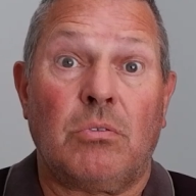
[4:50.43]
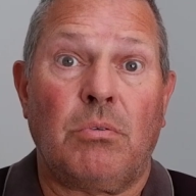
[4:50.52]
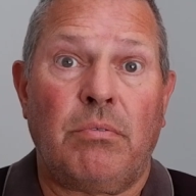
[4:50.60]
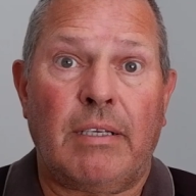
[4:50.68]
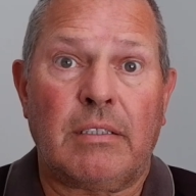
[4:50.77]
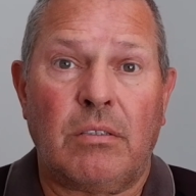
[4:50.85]

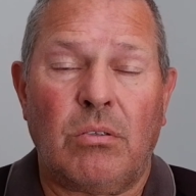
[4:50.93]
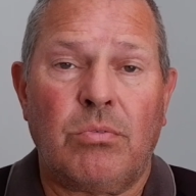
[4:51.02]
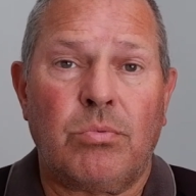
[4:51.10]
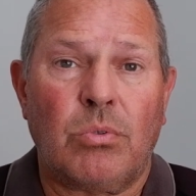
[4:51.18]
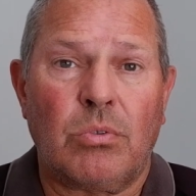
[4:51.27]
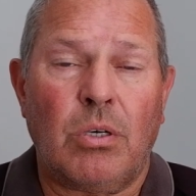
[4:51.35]
we've had
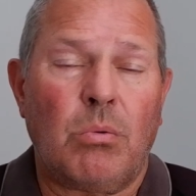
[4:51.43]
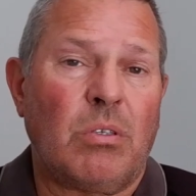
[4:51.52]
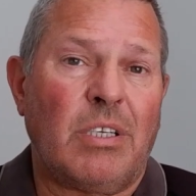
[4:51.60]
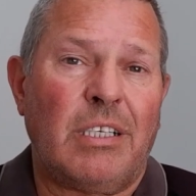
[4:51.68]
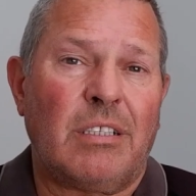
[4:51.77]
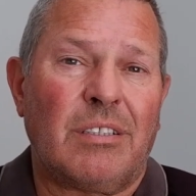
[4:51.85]
enough, we don't
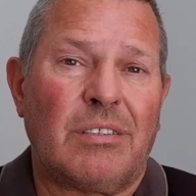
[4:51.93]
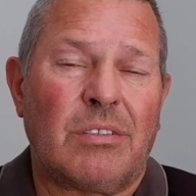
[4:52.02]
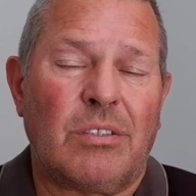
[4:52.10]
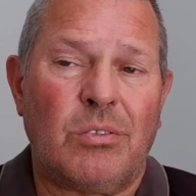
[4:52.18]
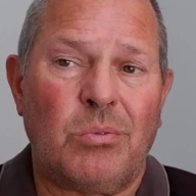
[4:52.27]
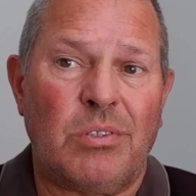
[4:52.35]
want anything to
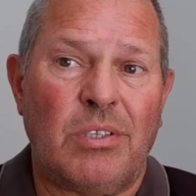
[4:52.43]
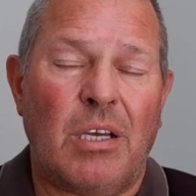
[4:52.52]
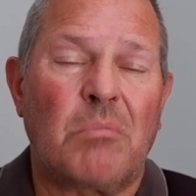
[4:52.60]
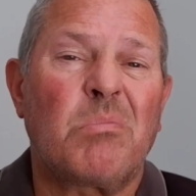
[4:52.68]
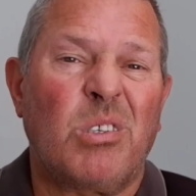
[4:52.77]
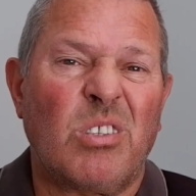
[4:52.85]
do with you,
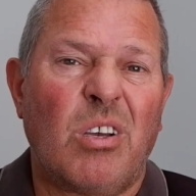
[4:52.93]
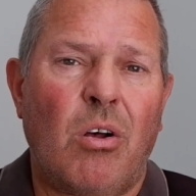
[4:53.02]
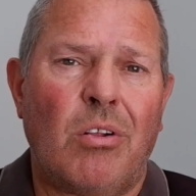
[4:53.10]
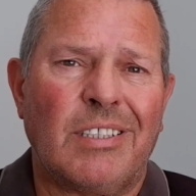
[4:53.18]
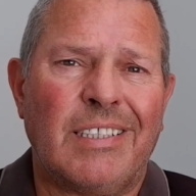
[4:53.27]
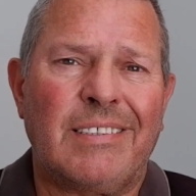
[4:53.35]
and they
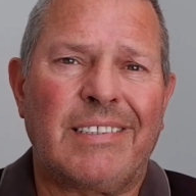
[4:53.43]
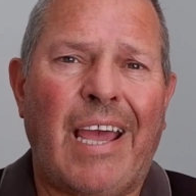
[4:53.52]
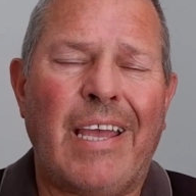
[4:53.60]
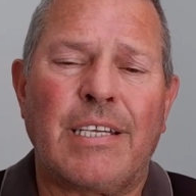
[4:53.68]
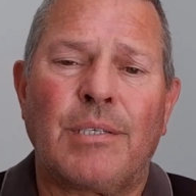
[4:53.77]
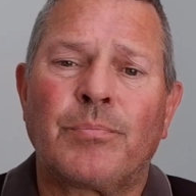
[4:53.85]
called it a
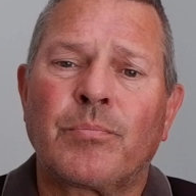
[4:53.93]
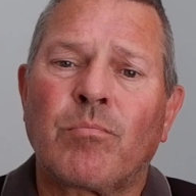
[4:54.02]
day.